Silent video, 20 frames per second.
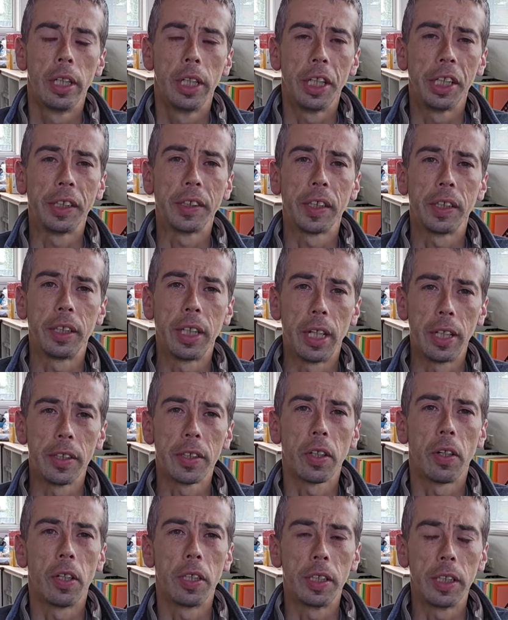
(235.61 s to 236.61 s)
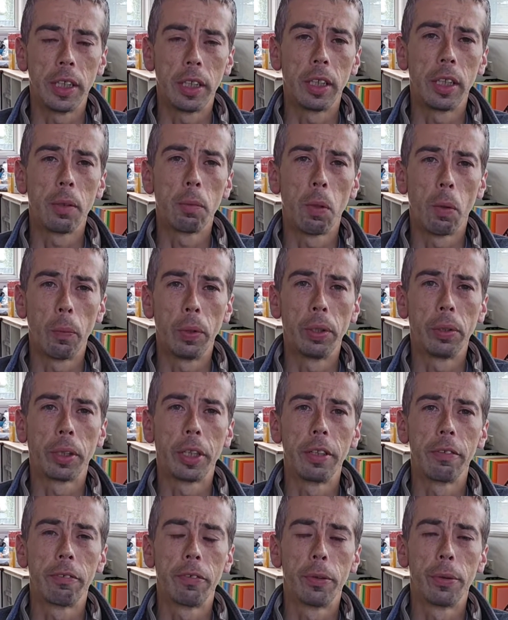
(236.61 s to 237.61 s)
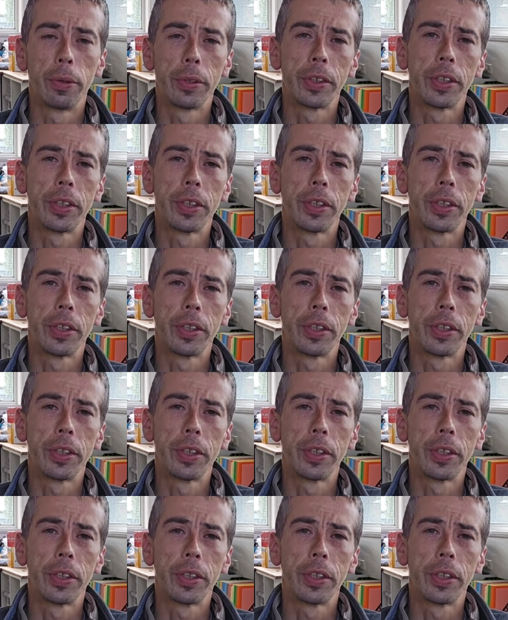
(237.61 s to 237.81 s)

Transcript: he said that is ideally what we're looking for.